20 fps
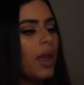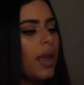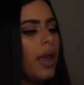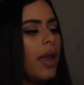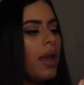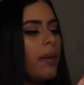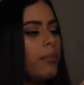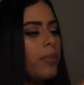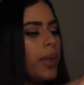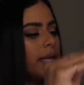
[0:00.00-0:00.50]

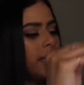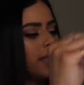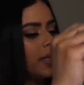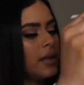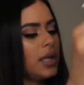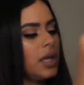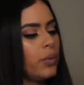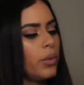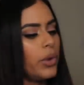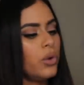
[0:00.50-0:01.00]
and
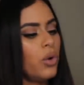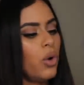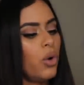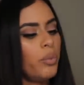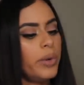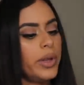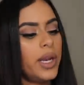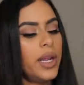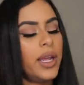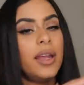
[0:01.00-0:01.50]
basically when you
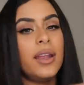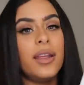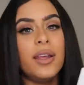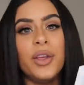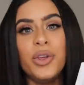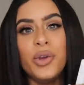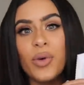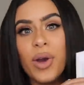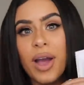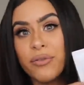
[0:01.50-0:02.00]
open it,
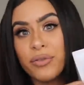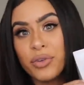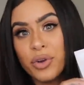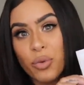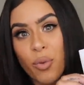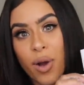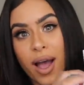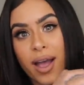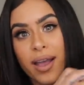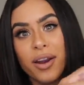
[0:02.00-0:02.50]
you have
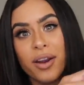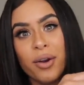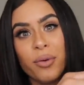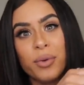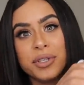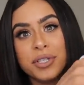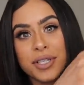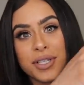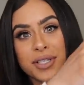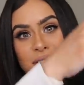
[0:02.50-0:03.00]
your wire,
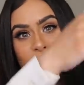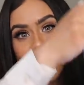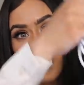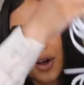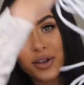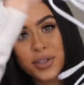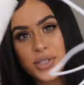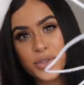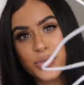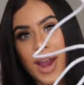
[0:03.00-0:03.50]
which is
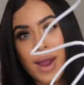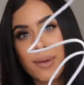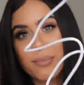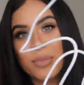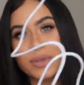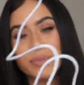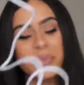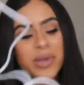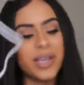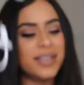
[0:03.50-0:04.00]
all
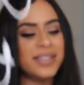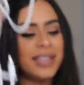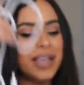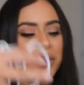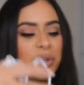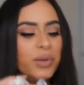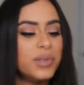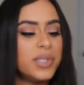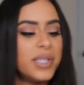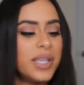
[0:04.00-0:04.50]
scrambled because I
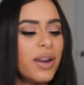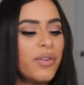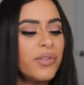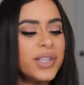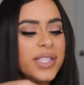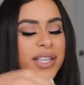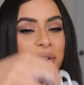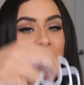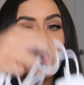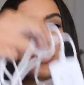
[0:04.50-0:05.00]
use it every
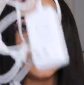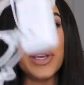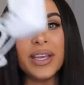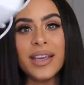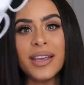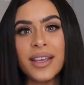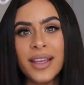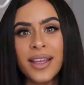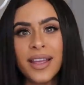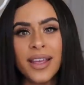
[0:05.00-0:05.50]
single
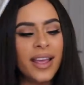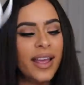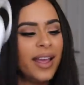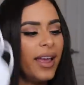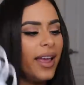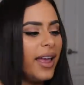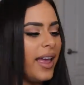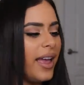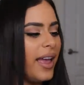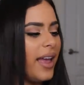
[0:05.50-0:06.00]
week,
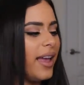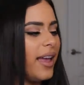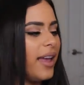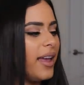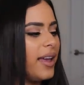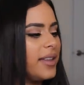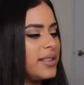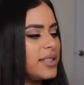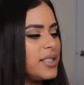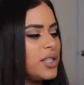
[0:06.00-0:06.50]

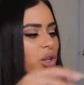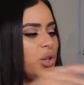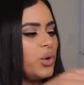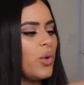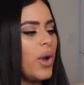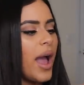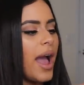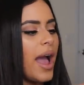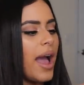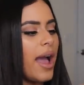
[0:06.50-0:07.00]
and you
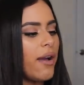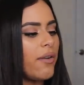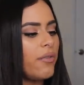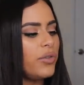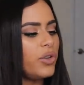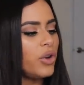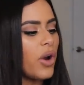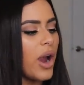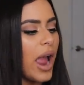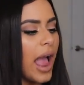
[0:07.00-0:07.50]

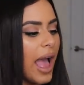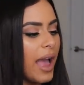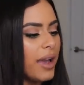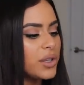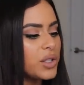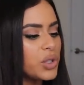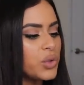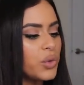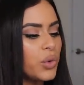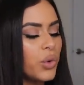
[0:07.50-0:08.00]
have your
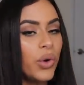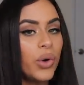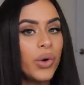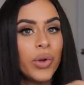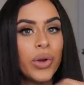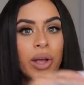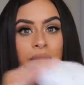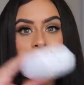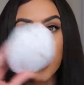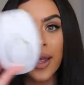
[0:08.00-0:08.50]

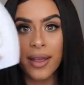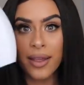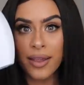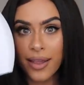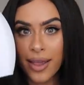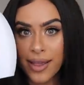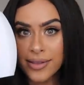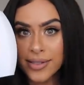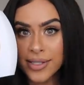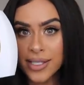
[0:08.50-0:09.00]
actual
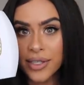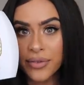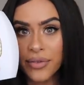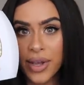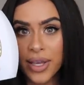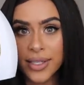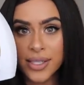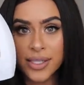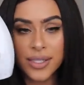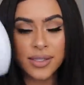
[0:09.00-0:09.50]
Kenzzi
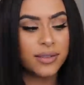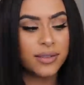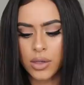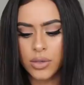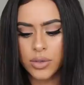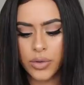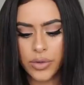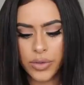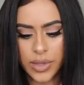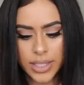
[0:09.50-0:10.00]
device.
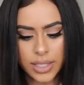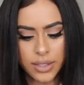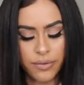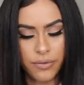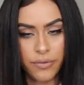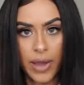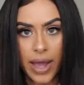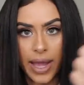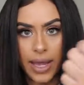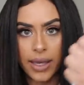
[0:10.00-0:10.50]
So the
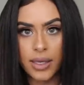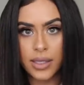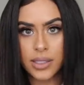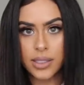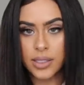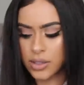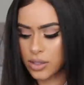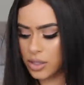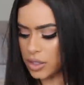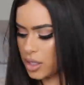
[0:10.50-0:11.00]

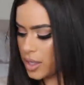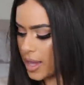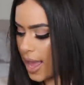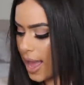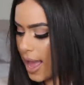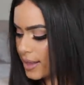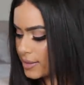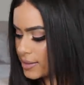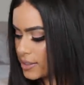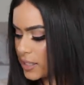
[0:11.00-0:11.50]
device
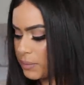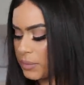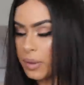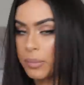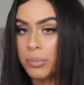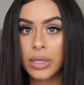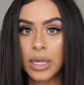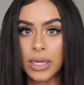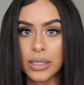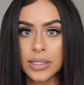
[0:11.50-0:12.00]
has to be
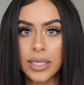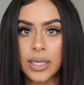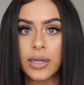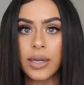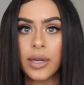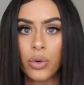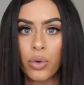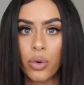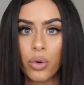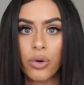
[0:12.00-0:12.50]
plugged in
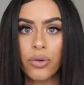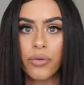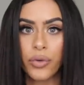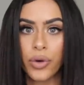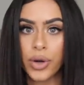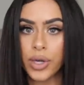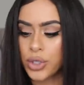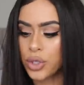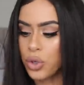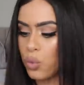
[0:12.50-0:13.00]
in order
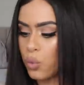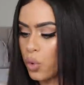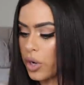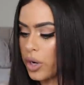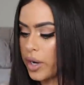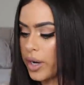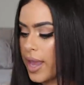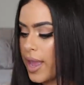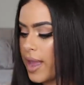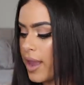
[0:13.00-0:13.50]
for it to
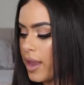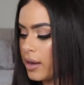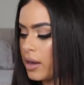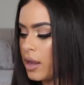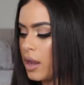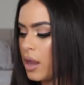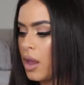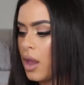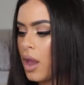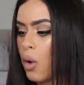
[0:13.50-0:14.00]
work, and
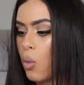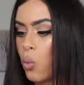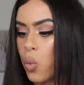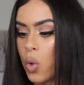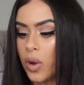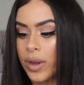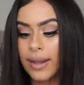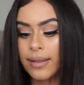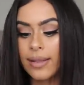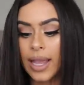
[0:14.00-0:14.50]

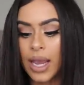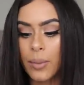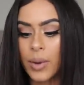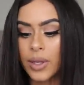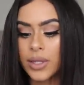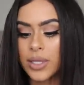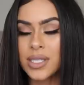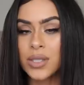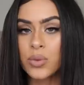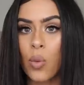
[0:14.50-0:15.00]
what I like
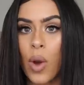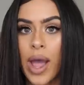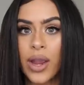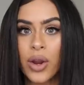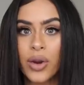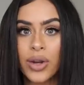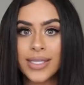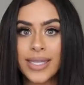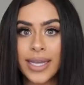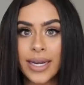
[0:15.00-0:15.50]
about this
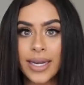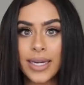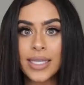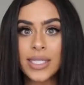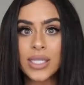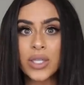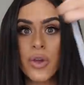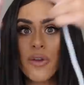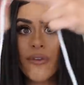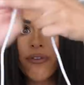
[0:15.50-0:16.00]
wire is that it
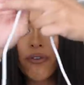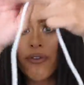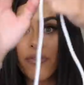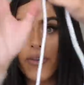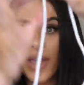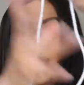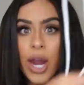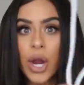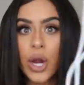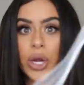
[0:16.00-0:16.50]
is
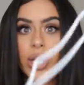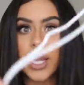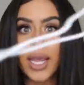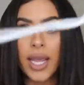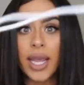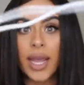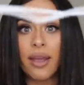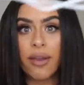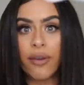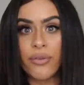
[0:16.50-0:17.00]

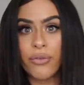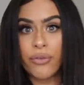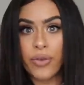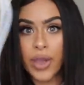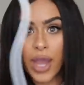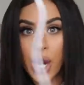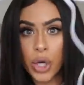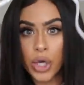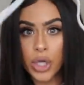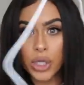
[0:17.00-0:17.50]
very
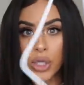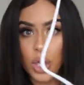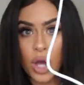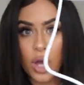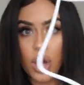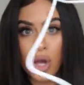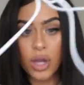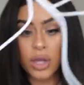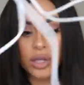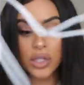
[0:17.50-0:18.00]
very
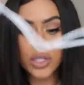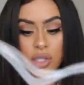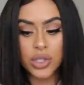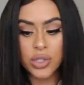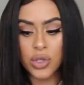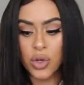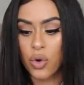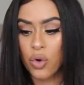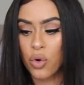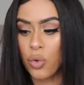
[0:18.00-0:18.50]
long,
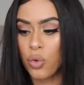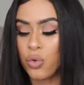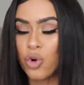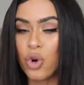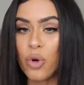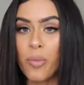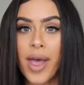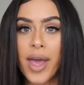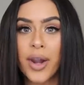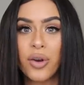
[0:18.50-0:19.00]
so
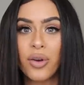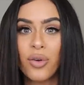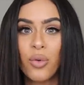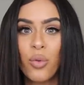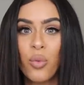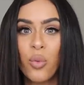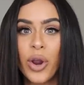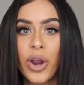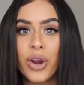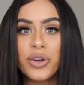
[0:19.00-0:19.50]
no matter
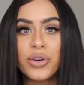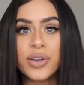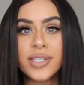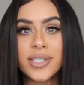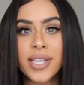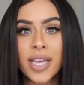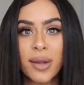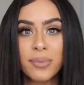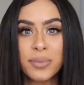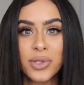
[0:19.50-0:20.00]
where you're
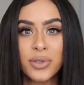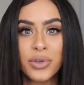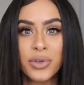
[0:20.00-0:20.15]
set up to